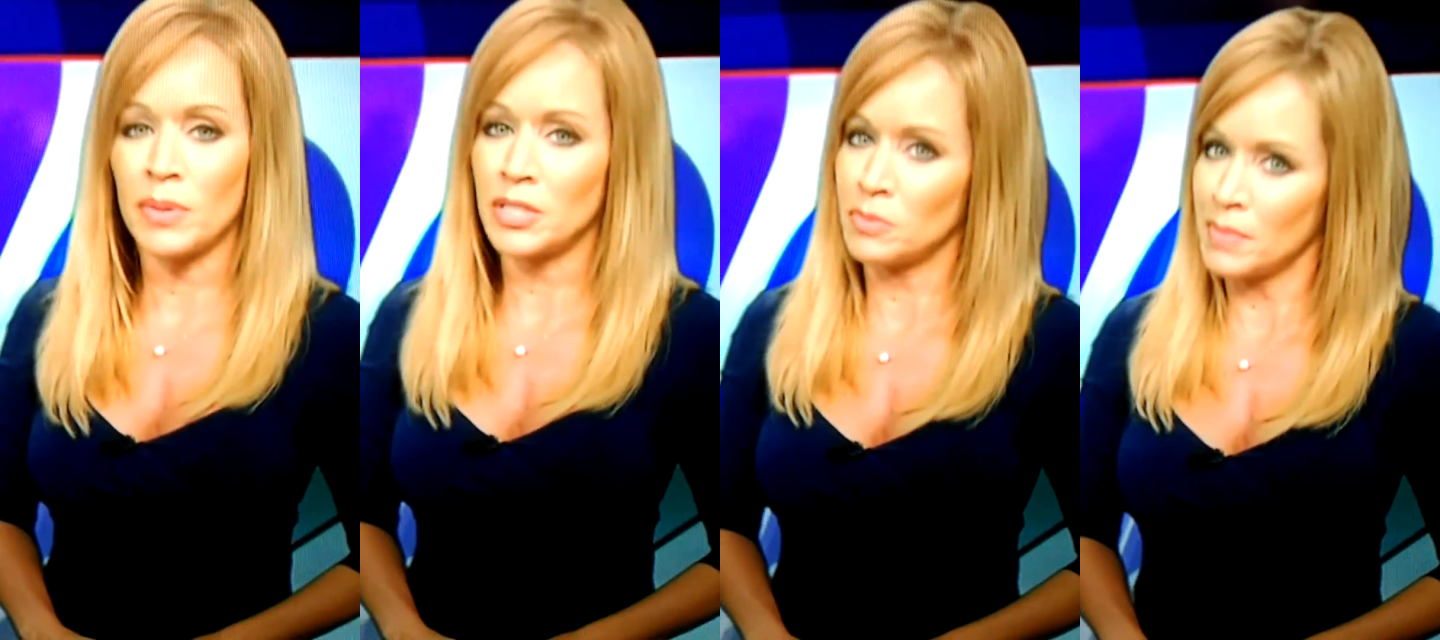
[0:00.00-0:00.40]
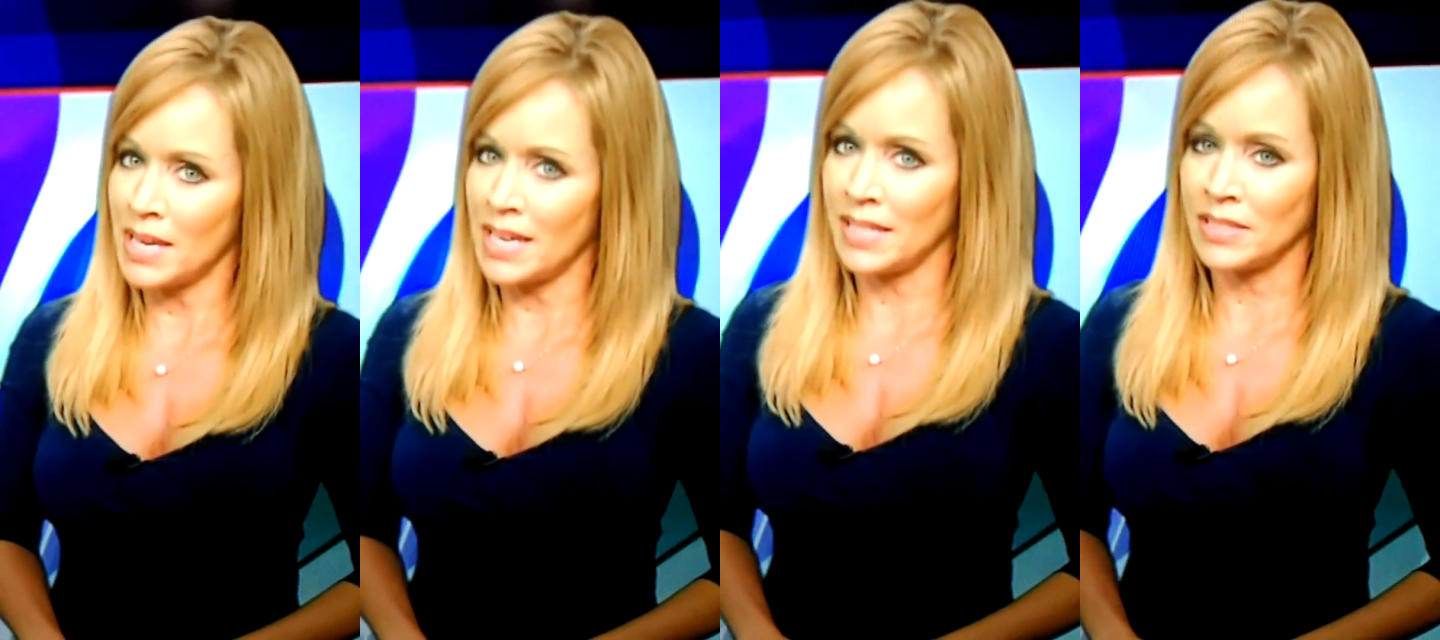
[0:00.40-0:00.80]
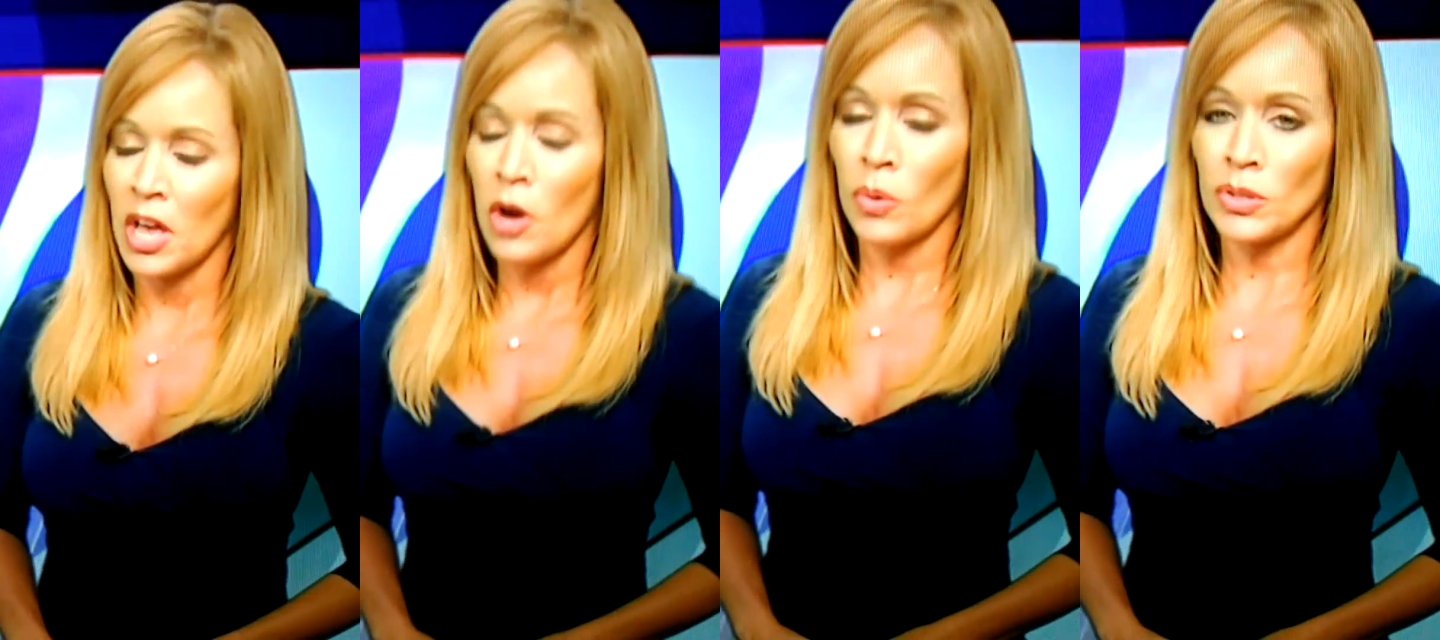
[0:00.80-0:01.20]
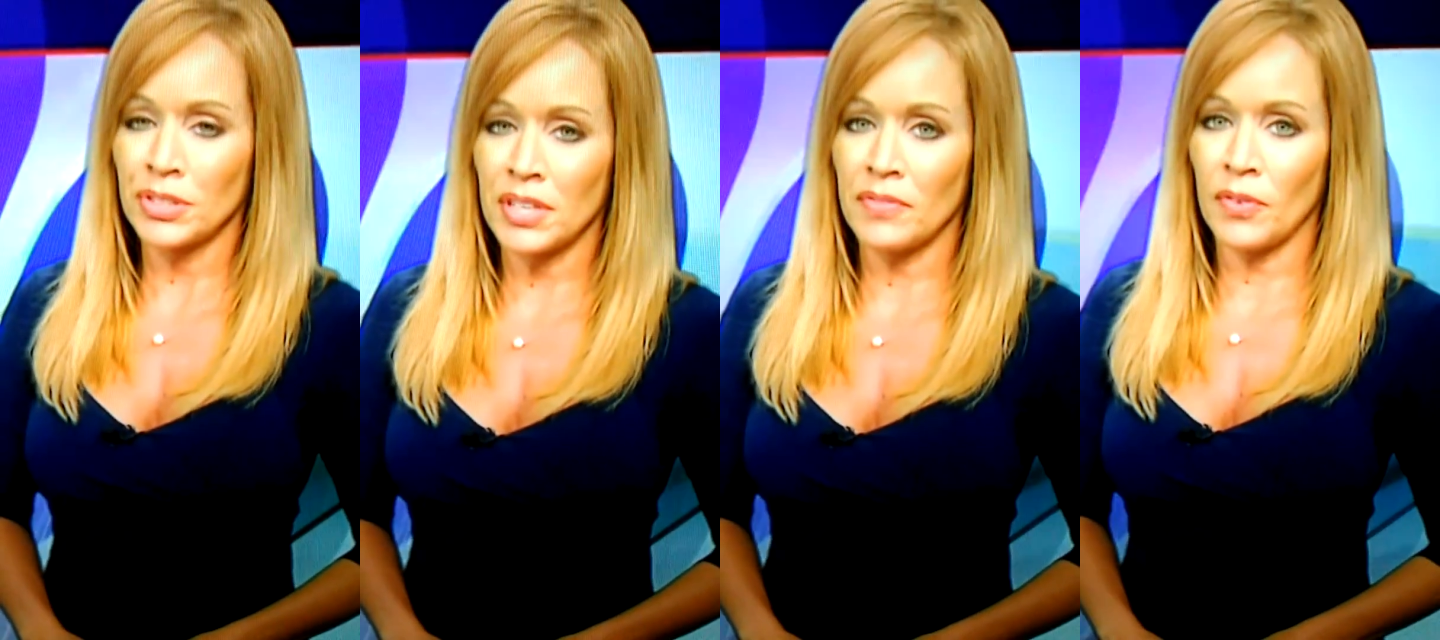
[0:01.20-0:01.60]
which which means we're
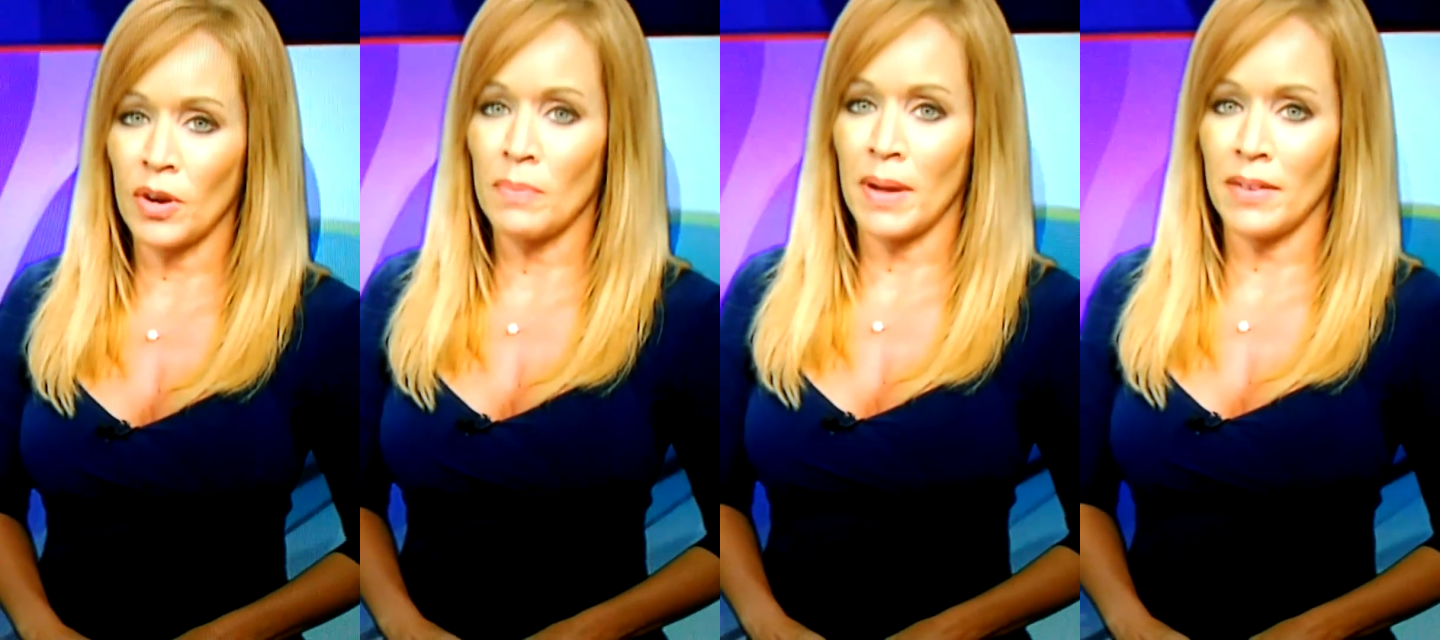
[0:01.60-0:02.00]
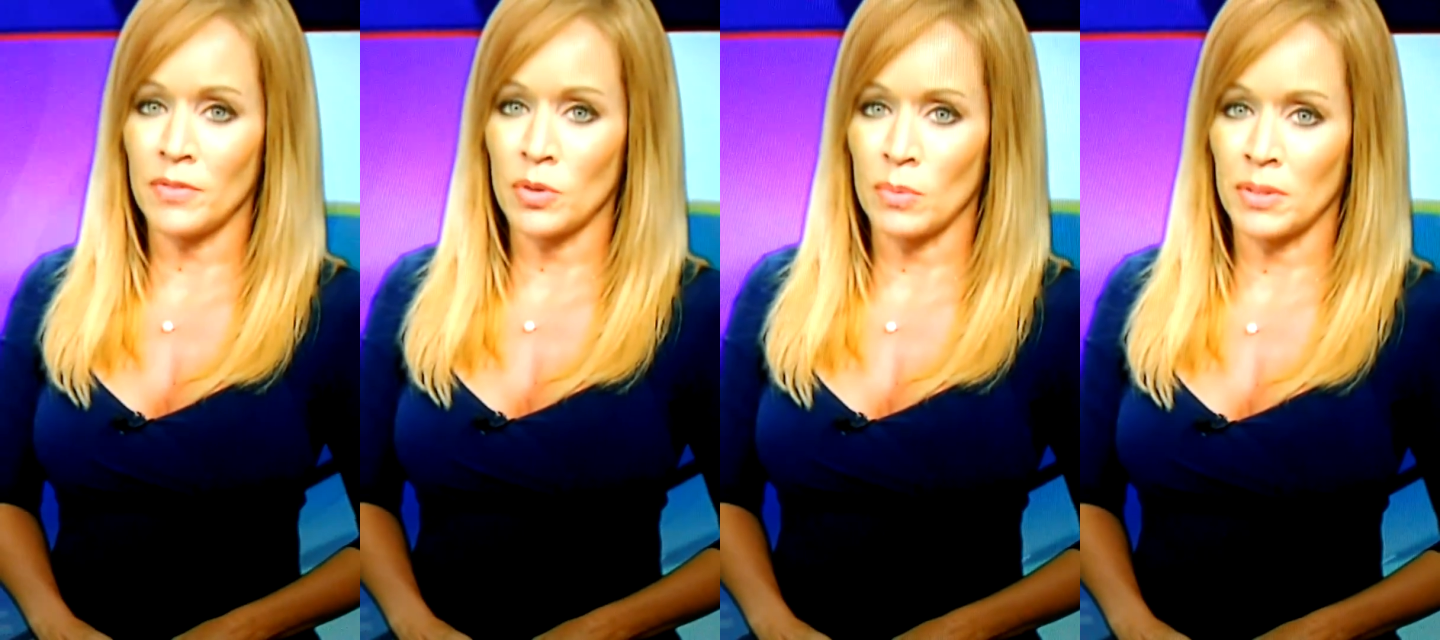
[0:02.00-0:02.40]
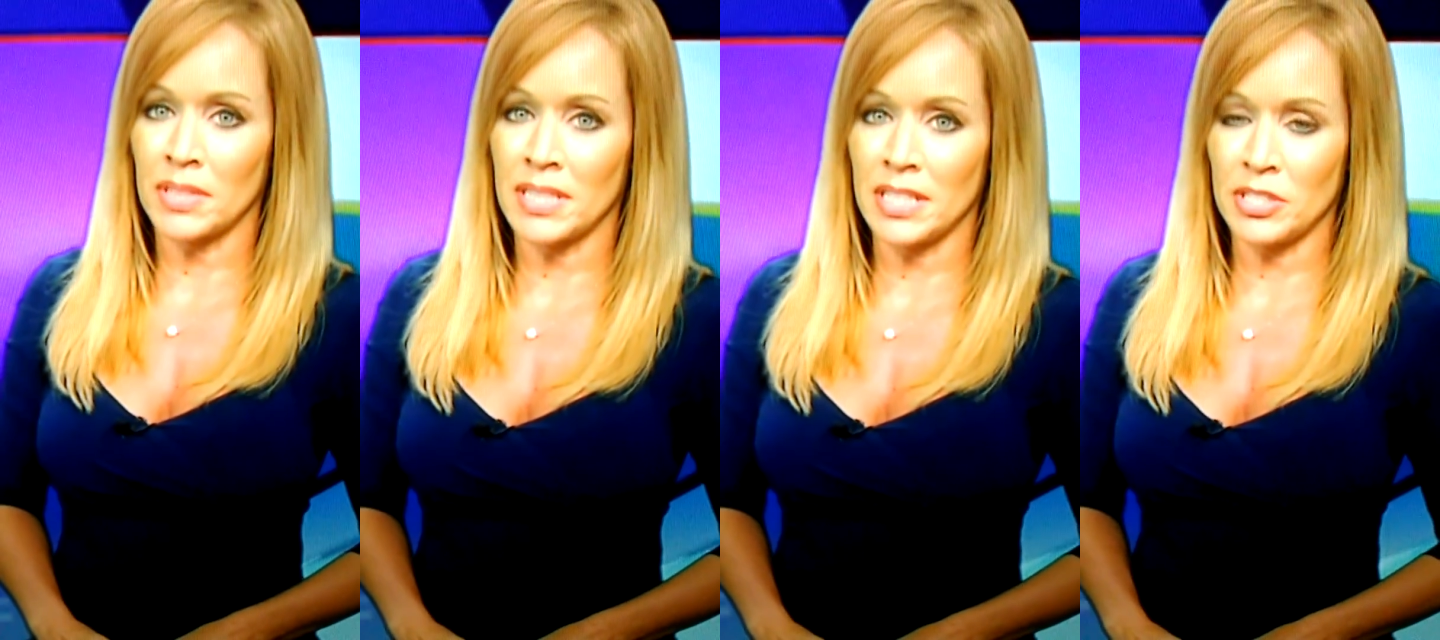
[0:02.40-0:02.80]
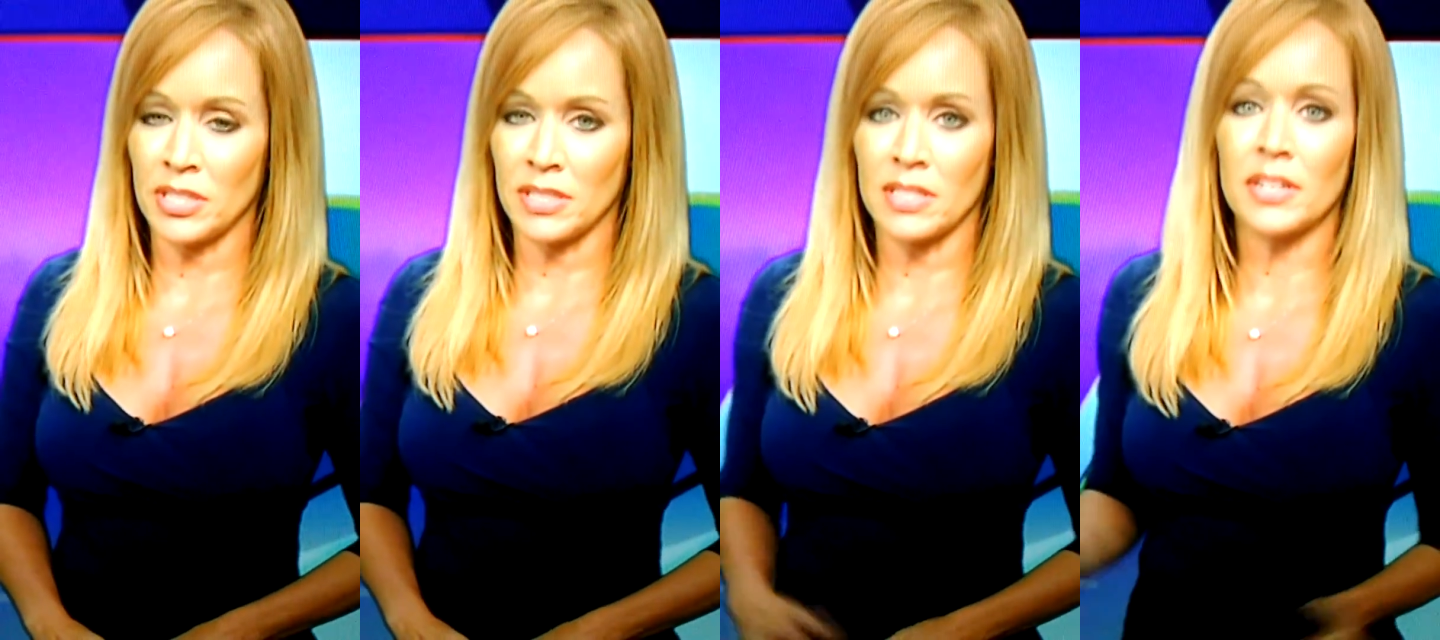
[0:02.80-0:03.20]
looking for above normal conditions.